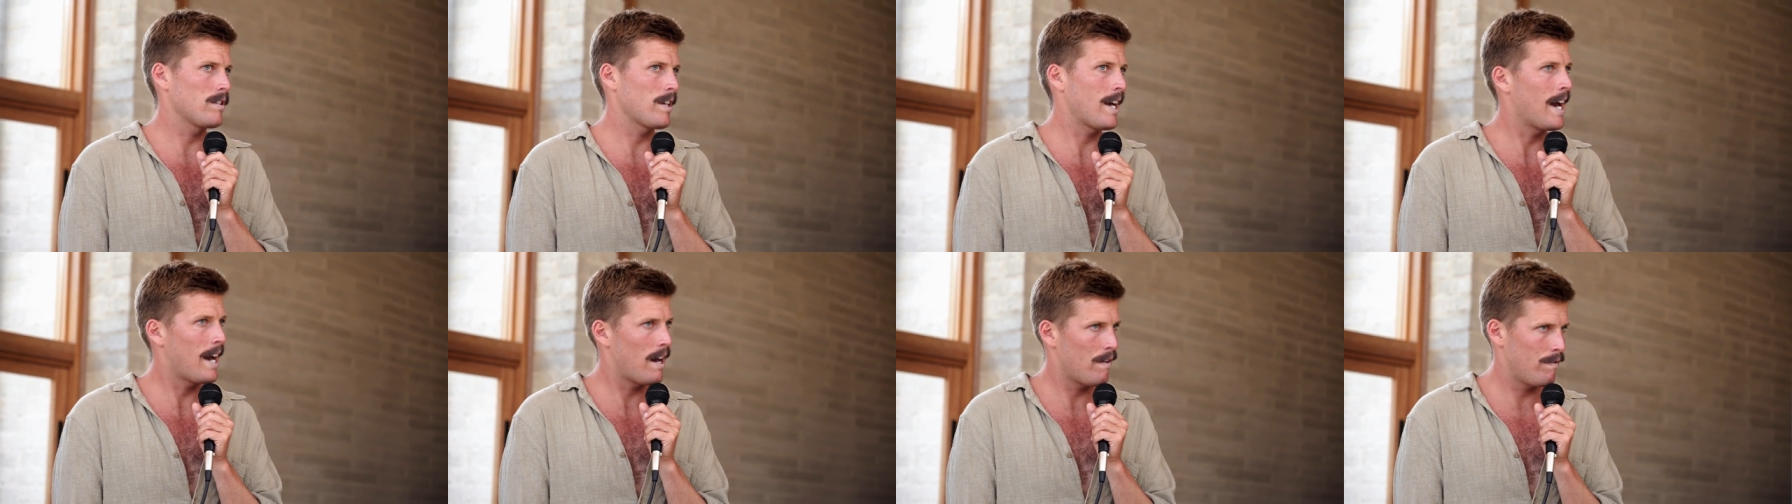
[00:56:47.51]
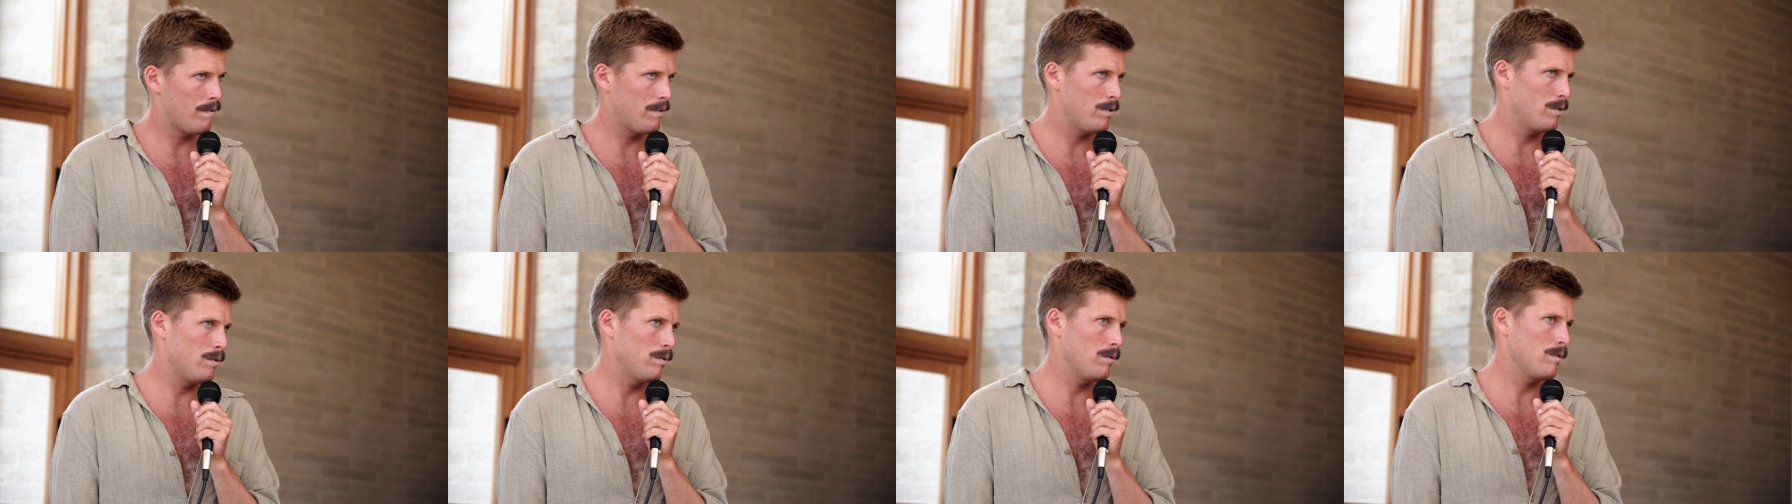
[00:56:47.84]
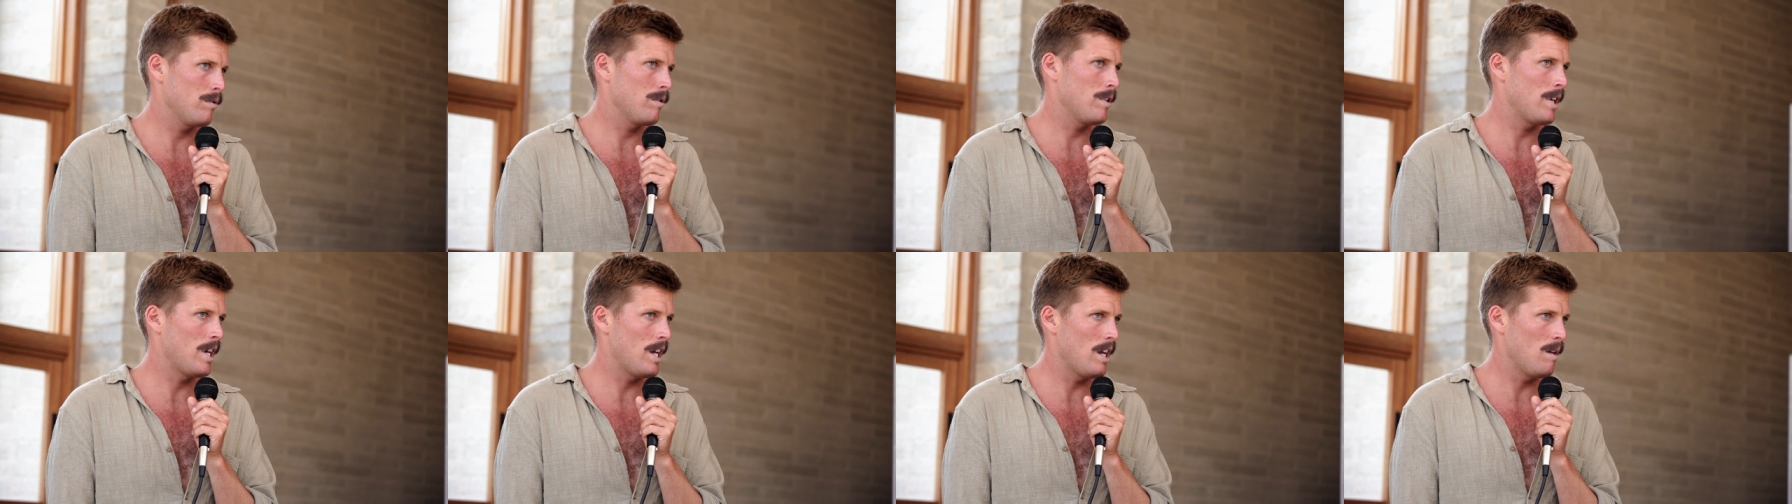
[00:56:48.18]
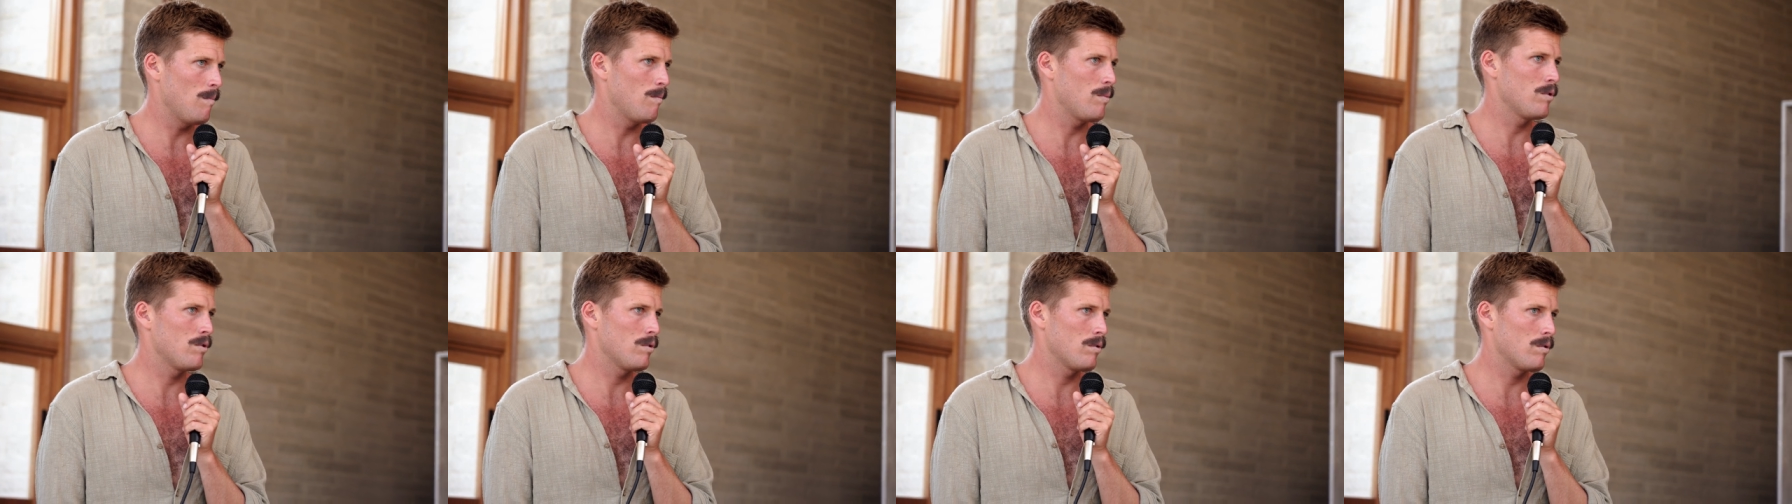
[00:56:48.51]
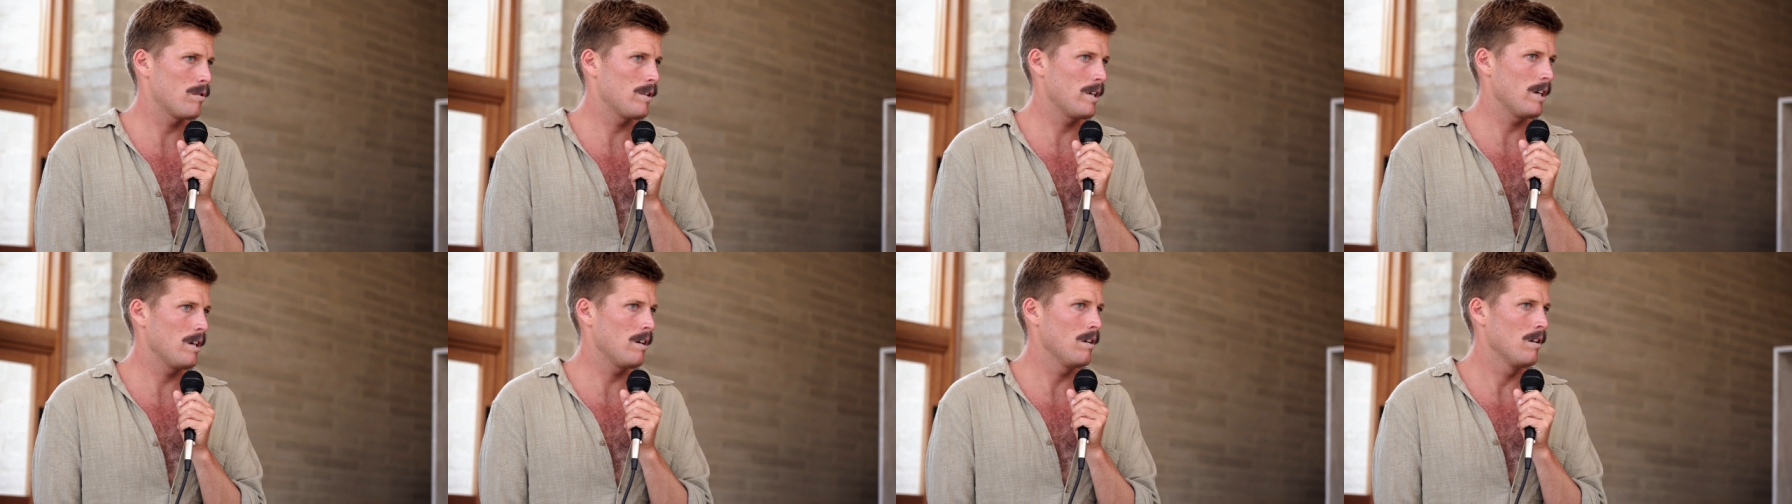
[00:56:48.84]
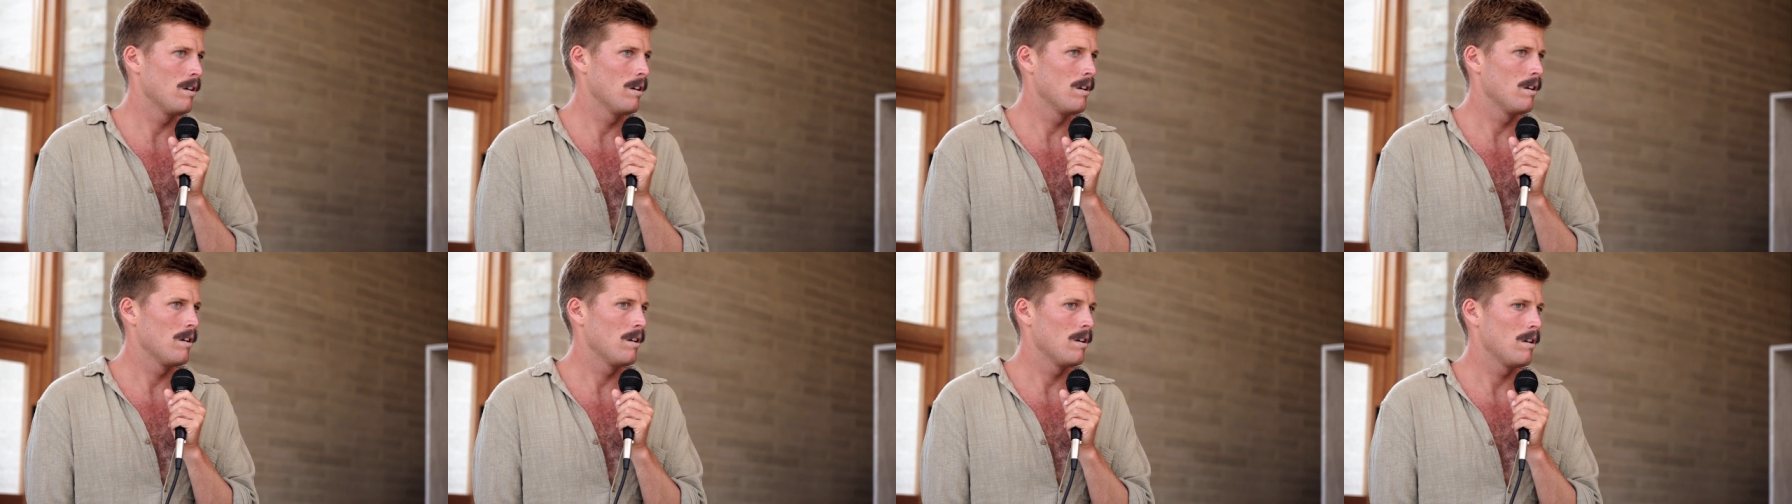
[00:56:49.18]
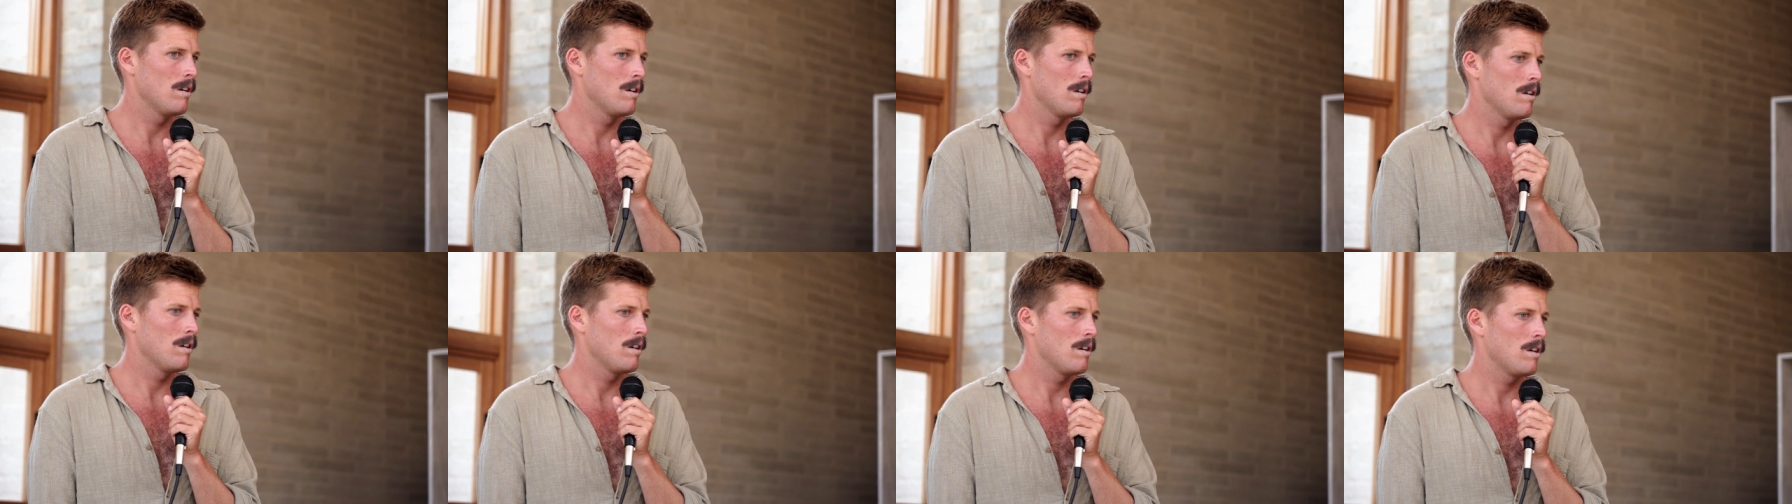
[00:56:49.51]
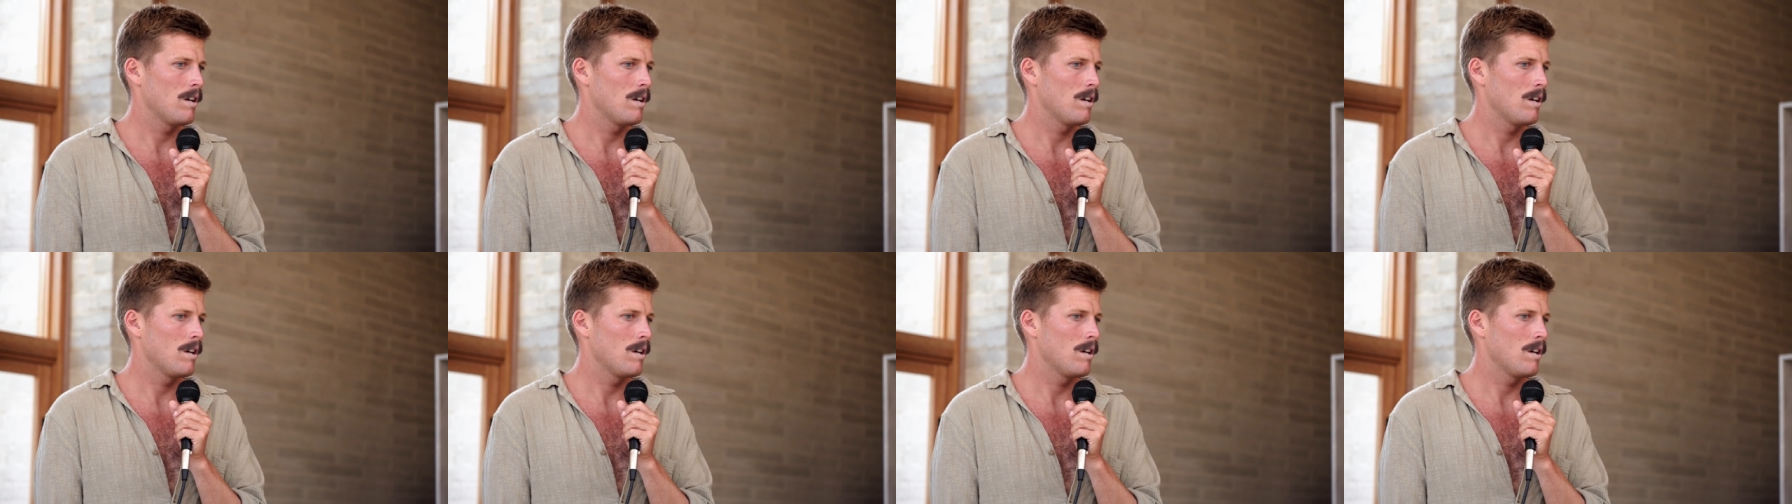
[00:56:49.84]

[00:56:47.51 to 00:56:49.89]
I have to keep touring. Mm.